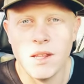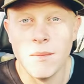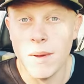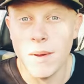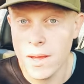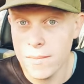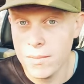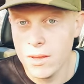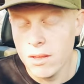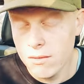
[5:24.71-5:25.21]

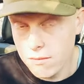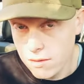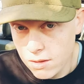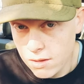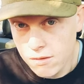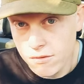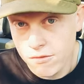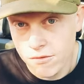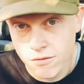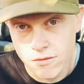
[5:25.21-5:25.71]
maybe
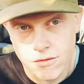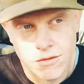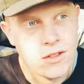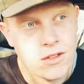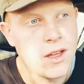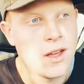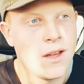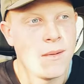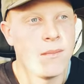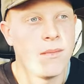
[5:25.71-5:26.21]
if
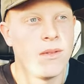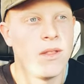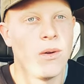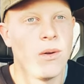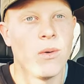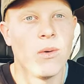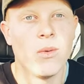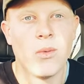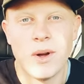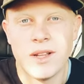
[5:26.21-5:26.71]
the
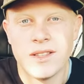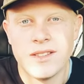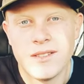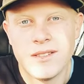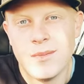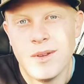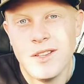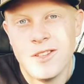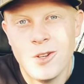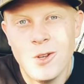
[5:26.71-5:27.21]
Lord wants
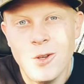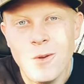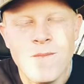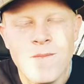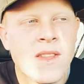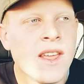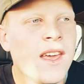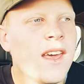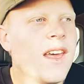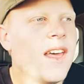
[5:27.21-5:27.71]
me to,
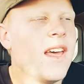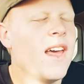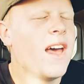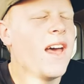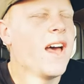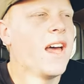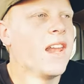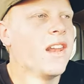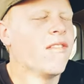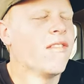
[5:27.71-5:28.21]

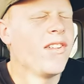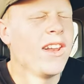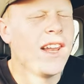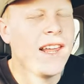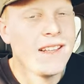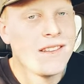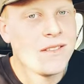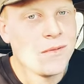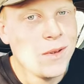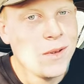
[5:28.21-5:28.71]
and if he
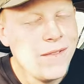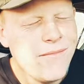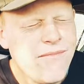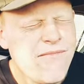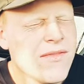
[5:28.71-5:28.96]
lets me,